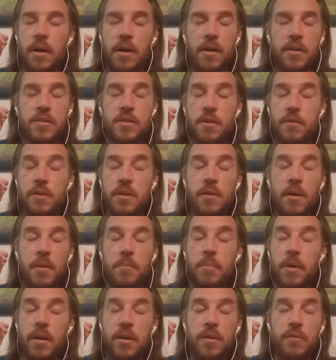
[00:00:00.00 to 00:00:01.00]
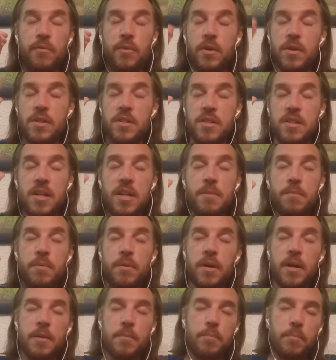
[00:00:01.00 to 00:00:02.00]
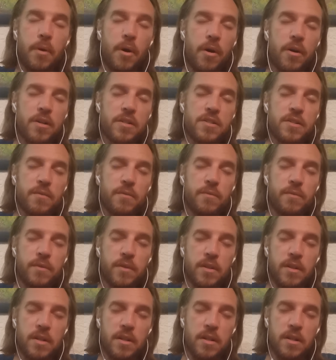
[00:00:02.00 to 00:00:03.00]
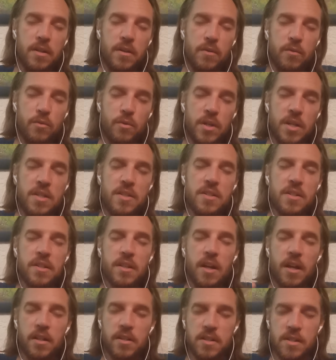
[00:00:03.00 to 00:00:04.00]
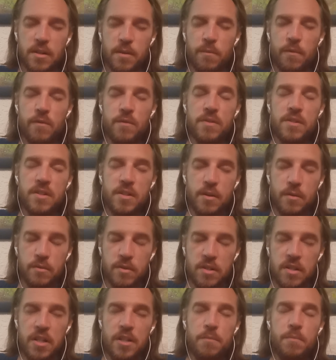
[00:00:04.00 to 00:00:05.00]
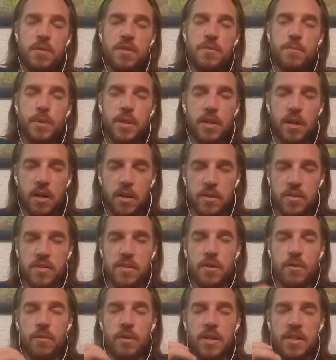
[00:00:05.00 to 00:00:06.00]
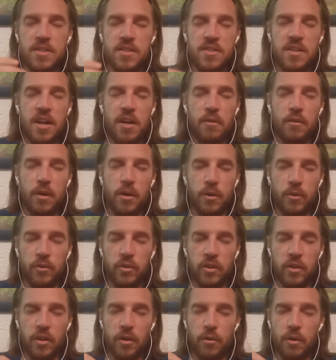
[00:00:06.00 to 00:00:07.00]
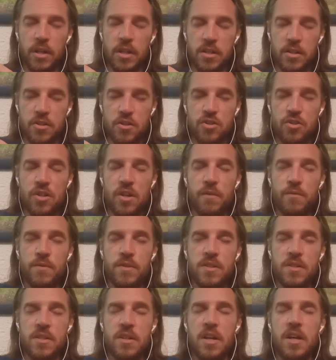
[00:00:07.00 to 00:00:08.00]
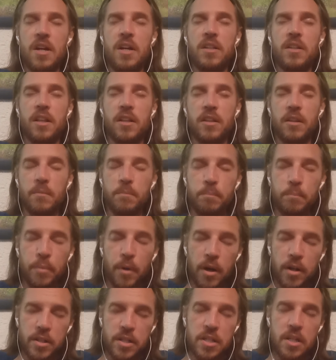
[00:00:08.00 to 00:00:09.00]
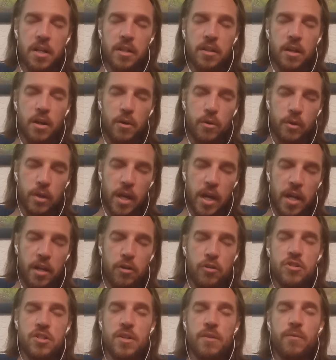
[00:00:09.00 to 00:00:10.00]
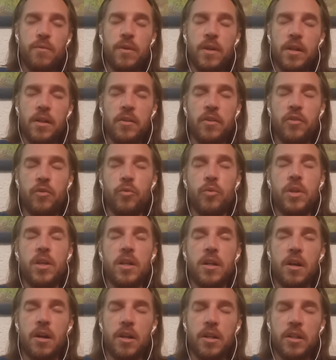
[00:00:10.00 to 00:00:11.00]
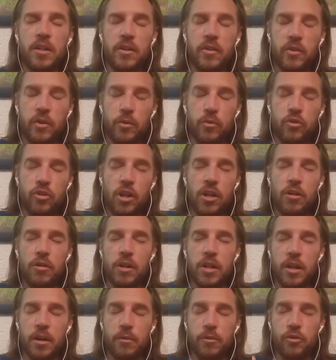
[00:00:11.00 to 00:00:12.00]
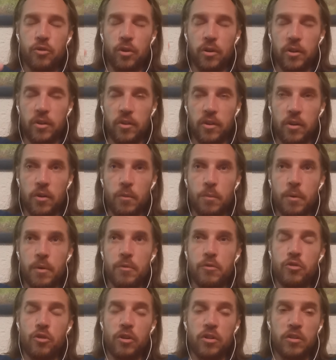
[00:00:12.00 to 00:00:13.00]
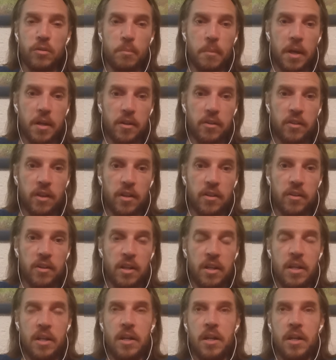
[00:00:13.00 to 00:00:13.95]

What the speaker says: I barely fucking sleep. And part of the reason that some of us don't sleep is because there is downloads and there is shifts, that the body and the whole energy field is realigning. So generally I would try to sit up, I would try to meditate,